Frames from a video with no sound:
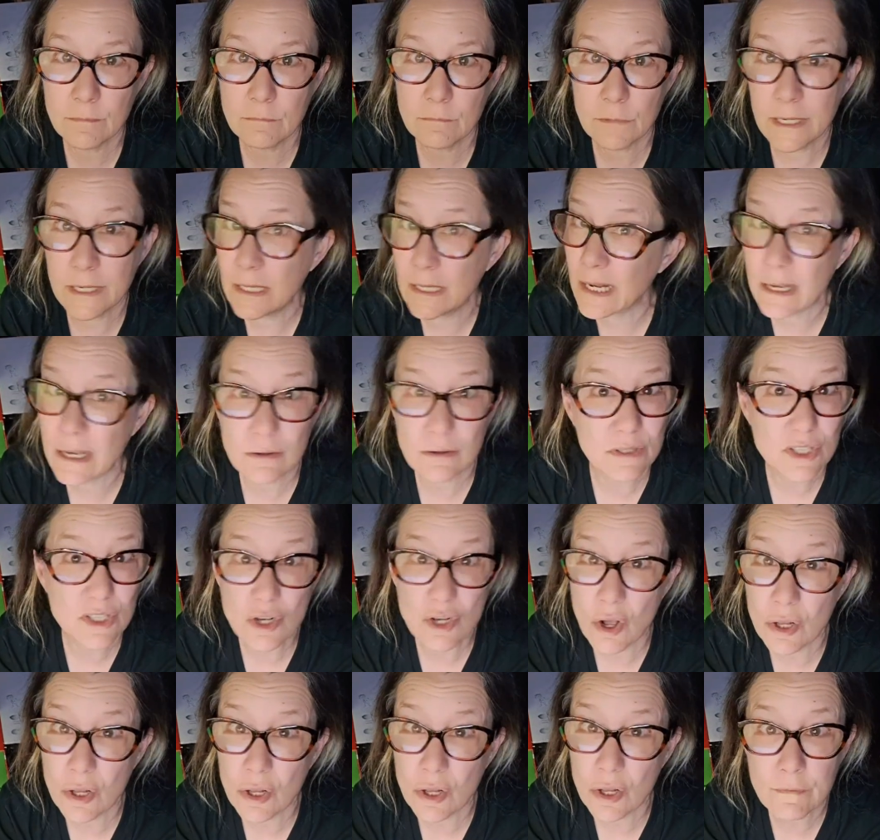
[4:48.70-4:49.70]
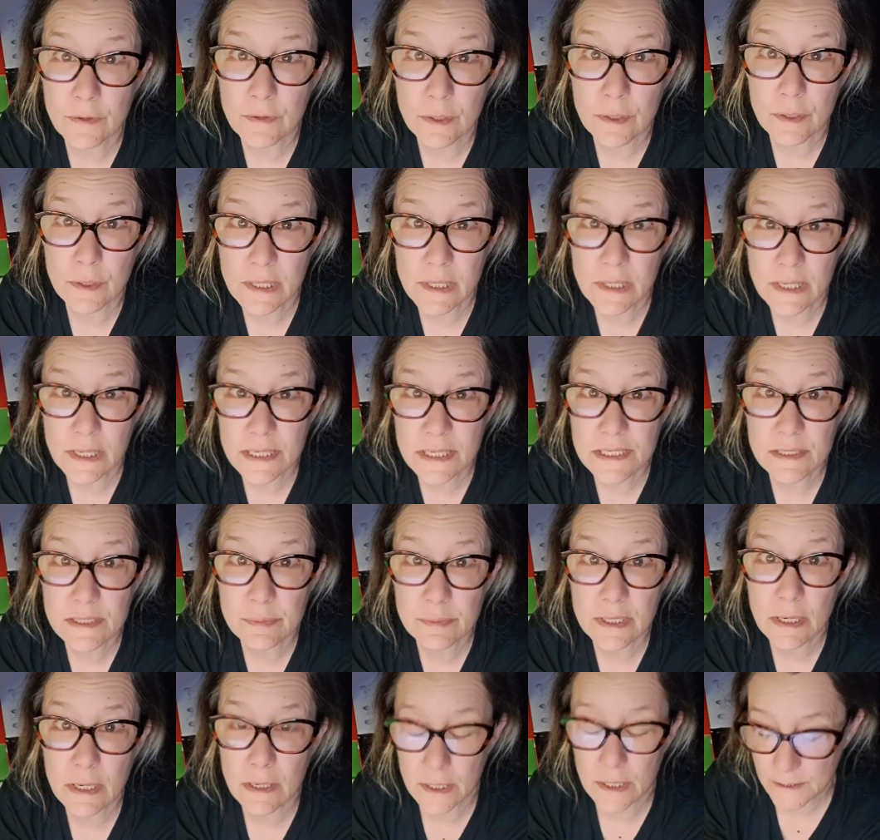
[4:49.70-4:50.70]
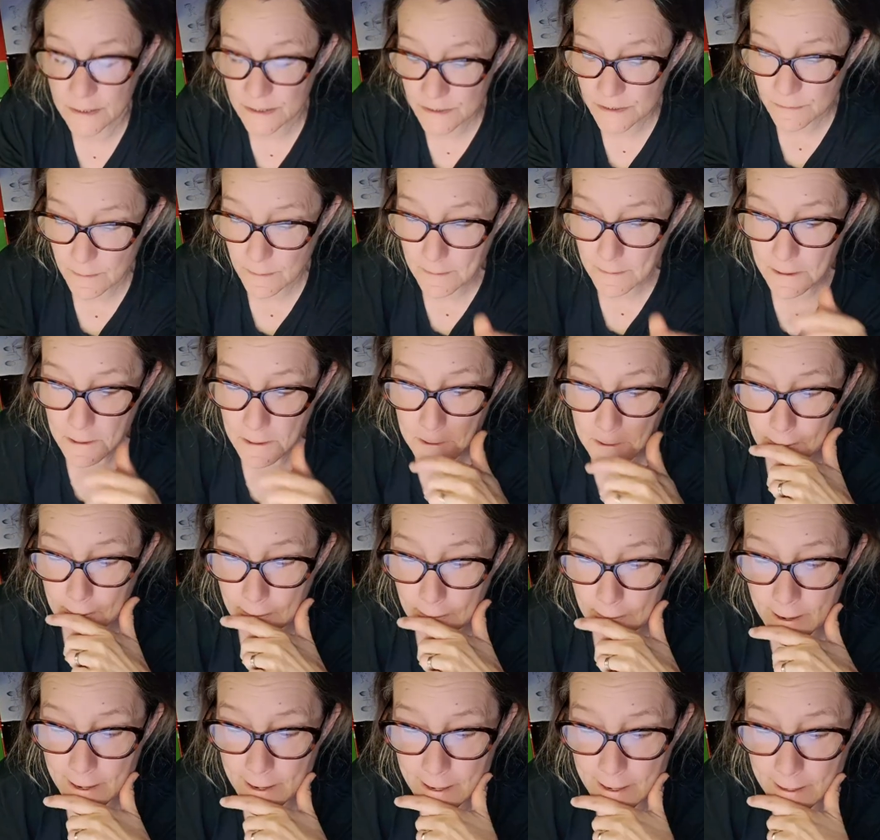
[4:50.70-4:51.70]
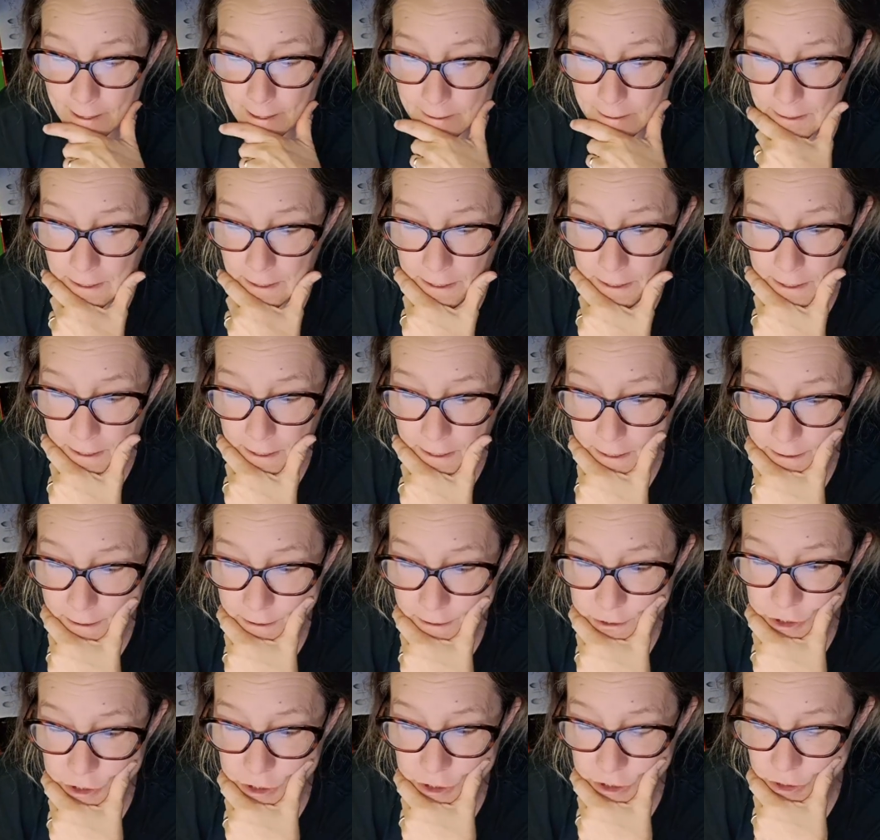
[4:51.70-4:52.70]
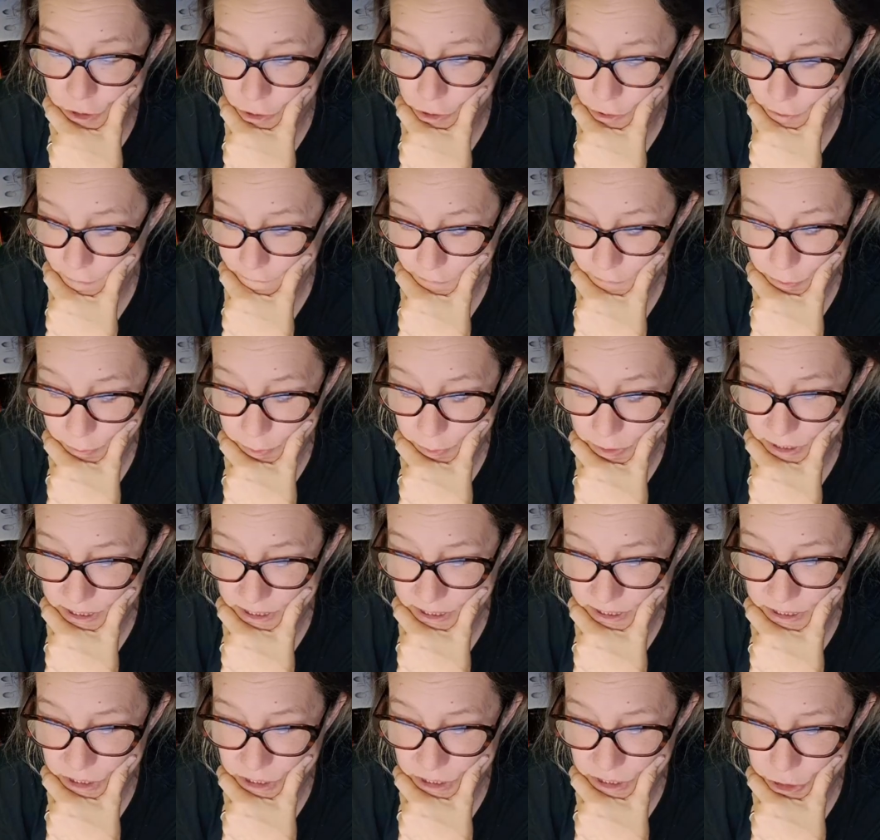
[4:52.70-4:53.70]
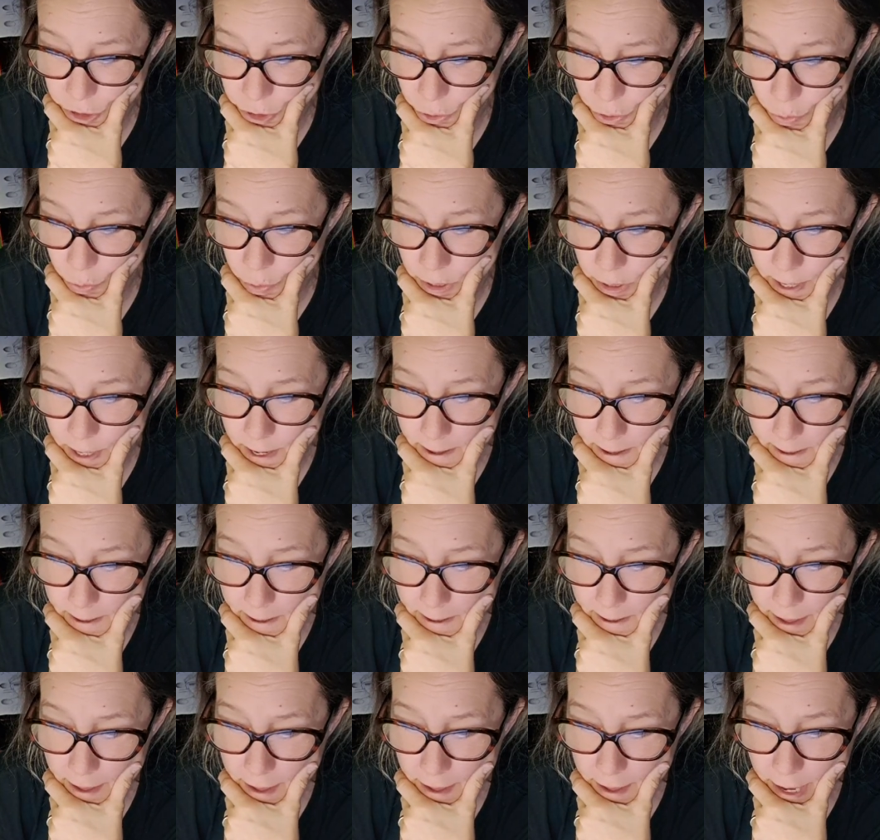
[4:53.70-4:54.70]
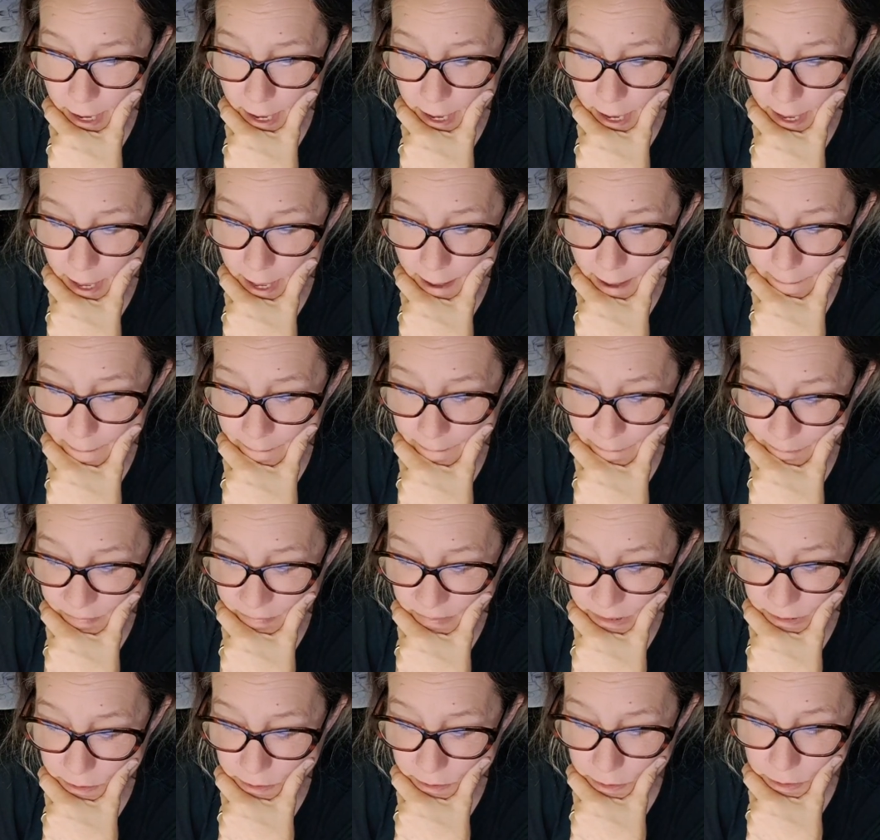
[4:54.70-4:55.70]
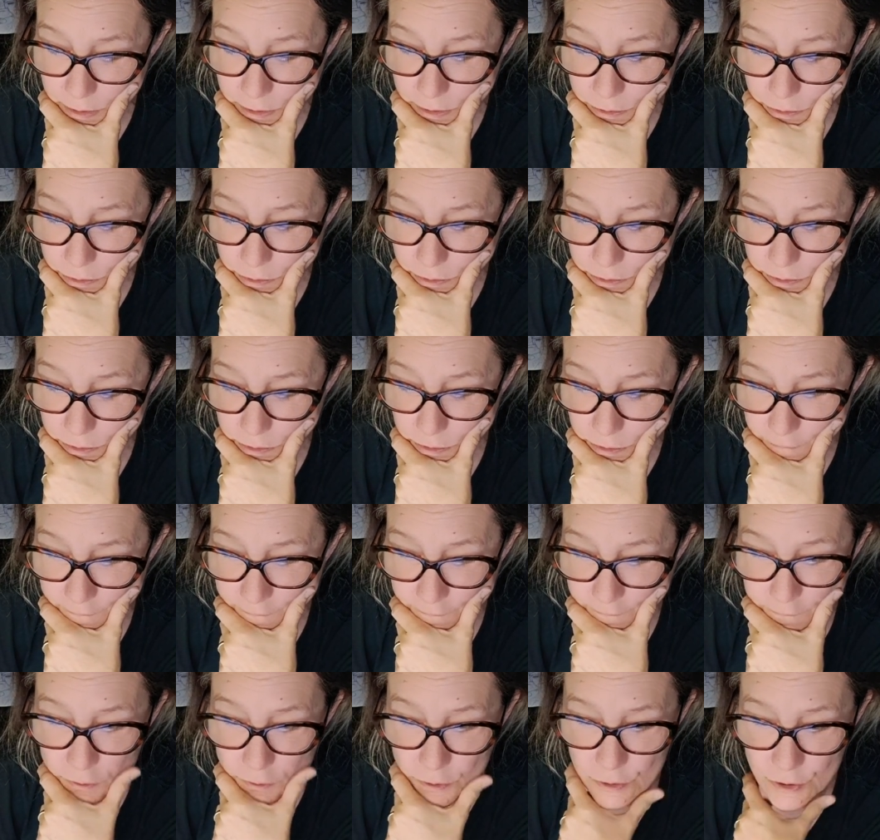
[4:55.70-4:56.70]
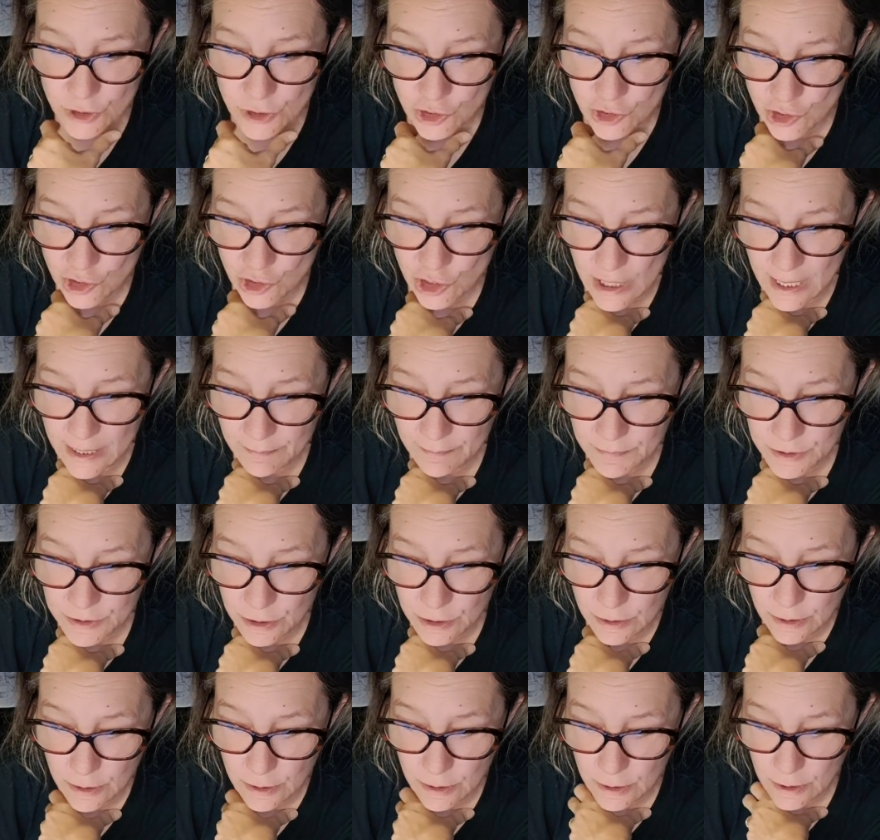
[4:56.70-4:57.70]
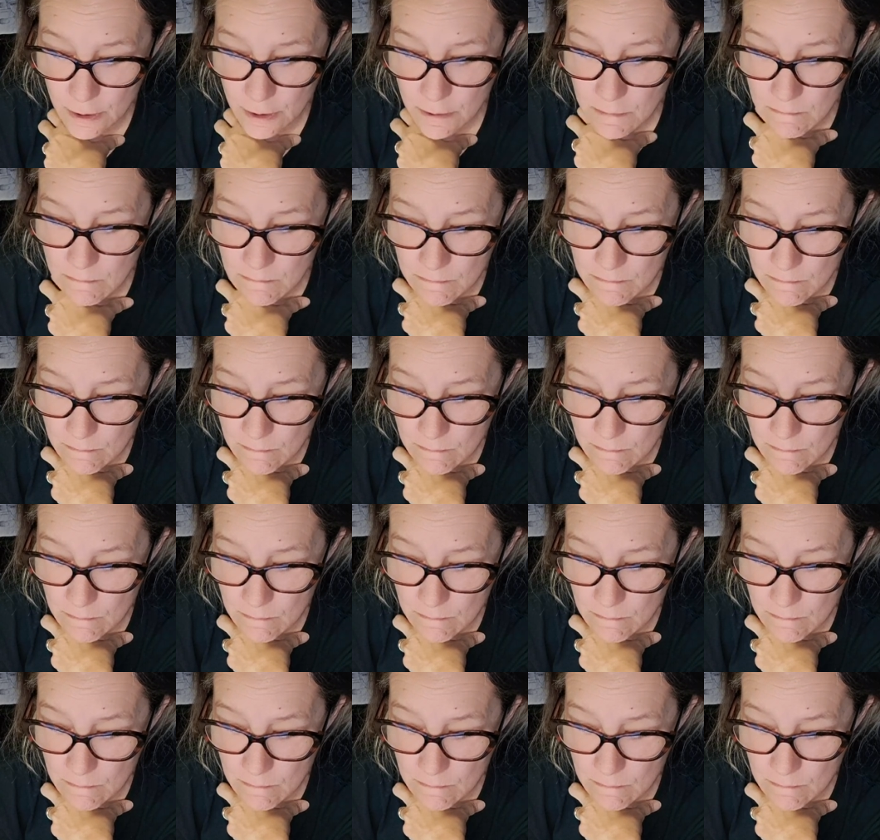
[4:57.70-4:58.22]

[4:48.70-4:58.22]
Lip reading: right now it's all over the place, to be honest with you. It's just all over the place. So the first chapter,